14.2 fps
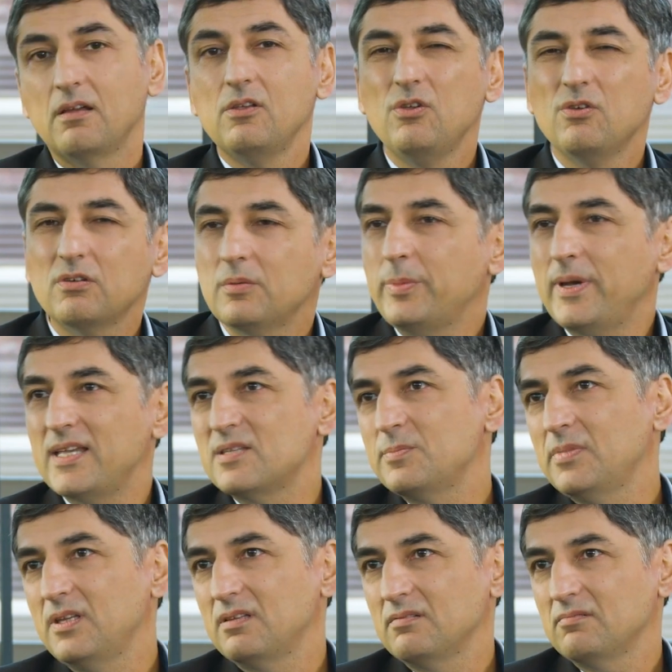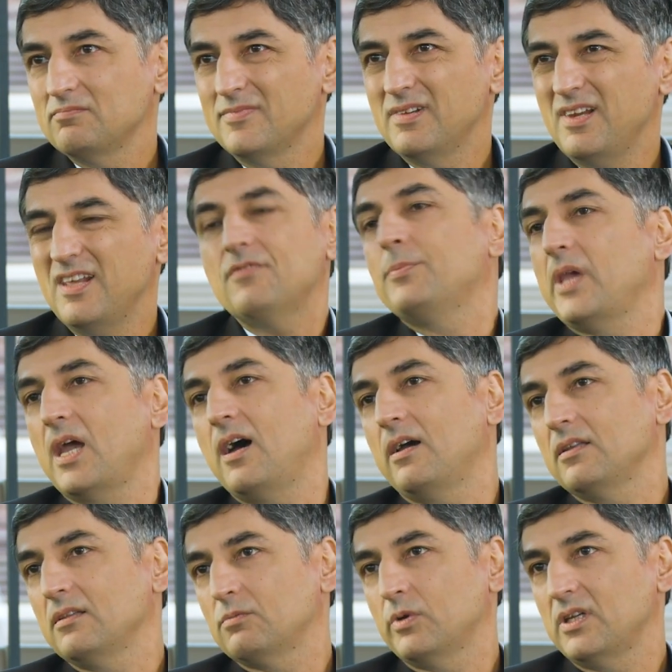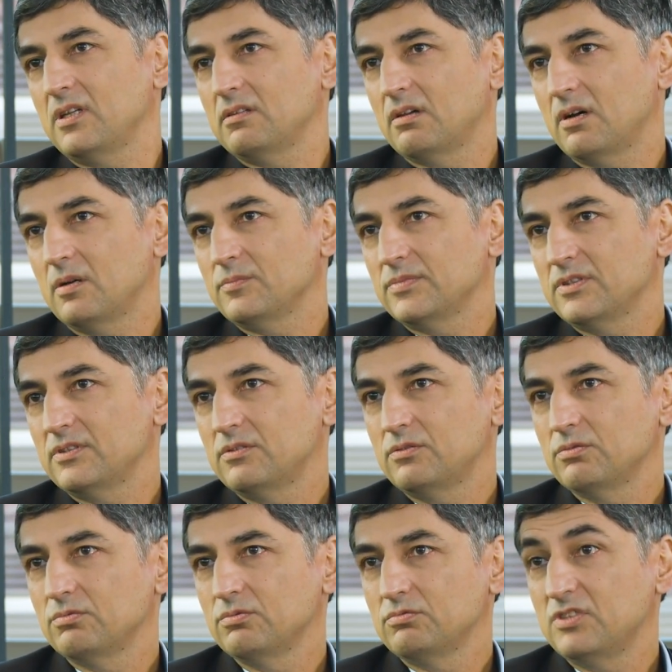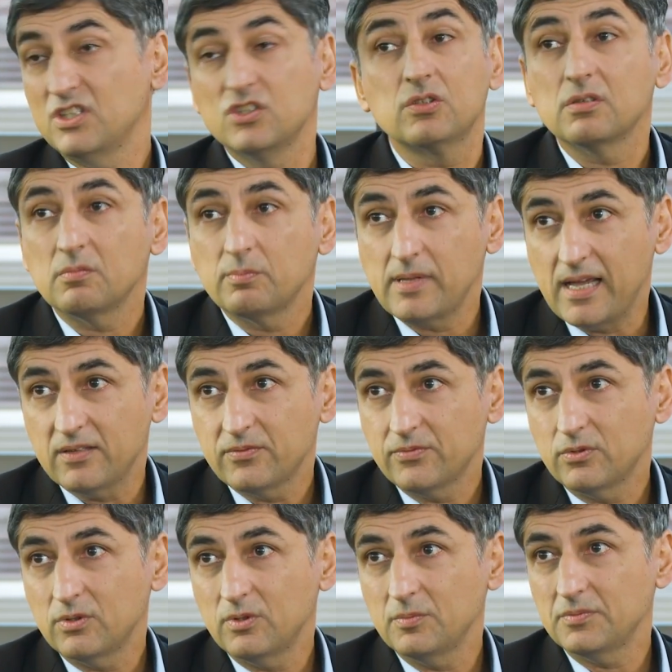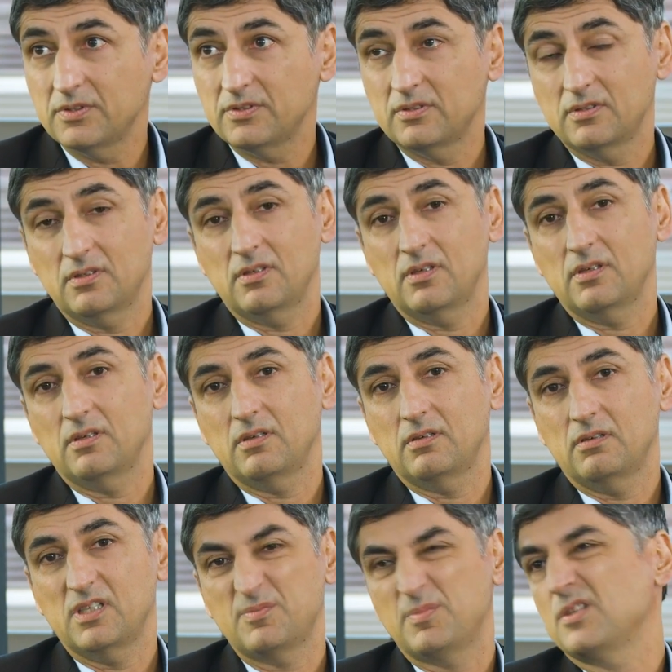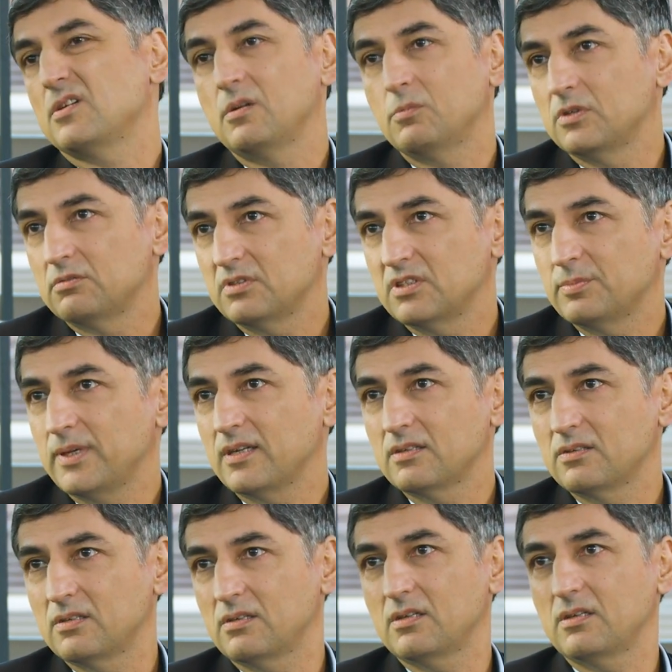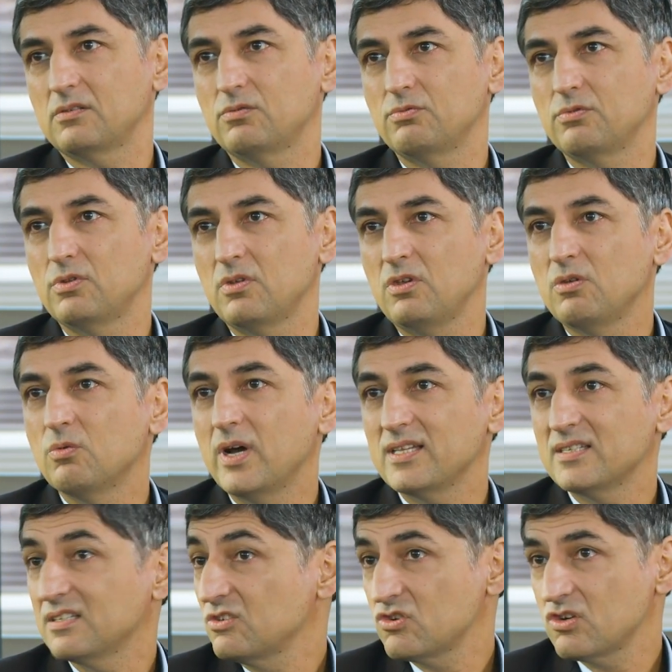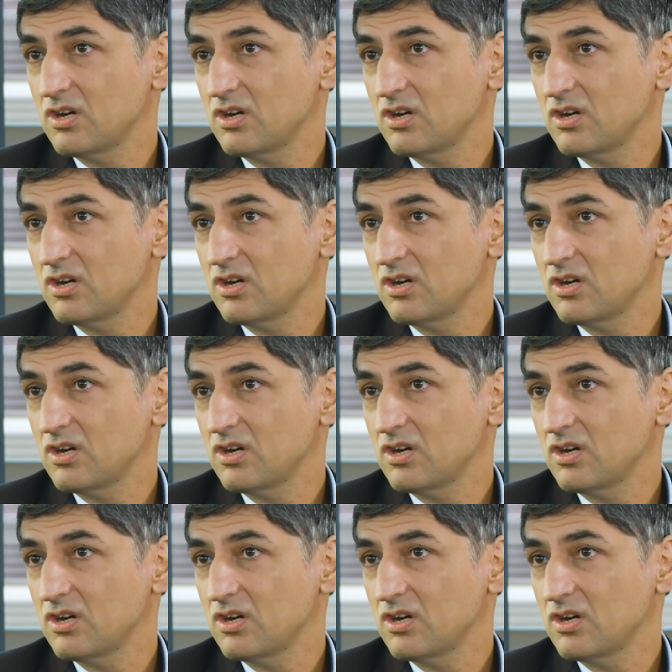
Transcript: Europe has been left behind when it comes to digital platforms, especially with respect to the US and